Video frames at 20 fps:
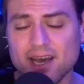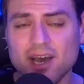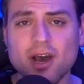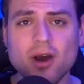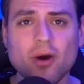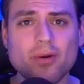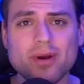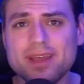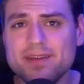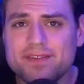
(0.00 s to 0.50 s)

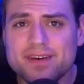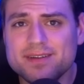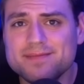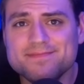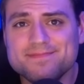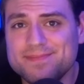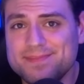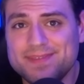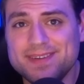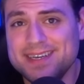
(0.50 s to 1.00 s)
or
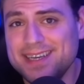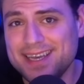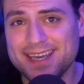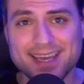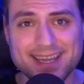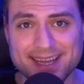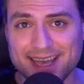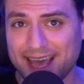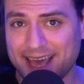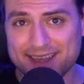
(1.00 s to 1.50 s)
even a
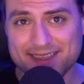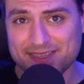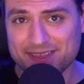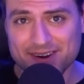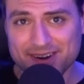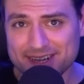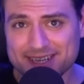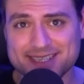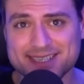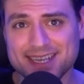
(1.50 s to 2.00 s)

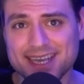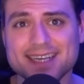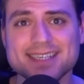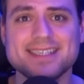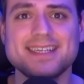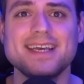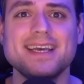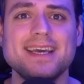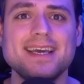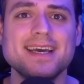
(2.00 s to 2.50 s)

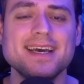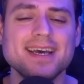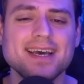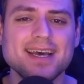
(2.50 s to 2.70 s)
3060.